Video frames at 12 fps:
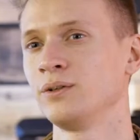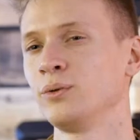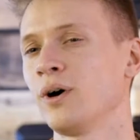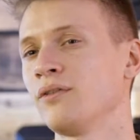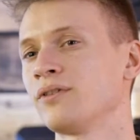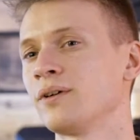
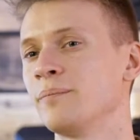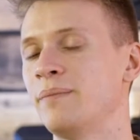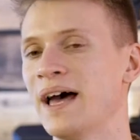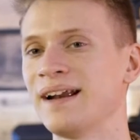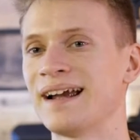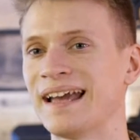To offer
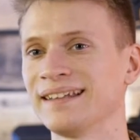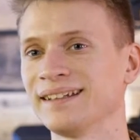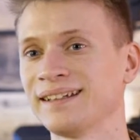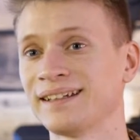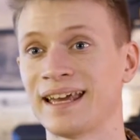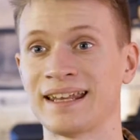better
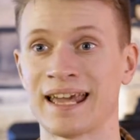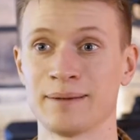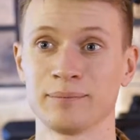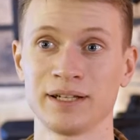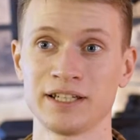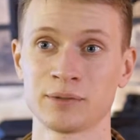handling and
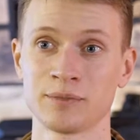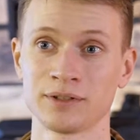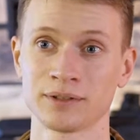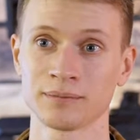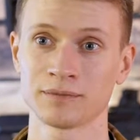hand placement,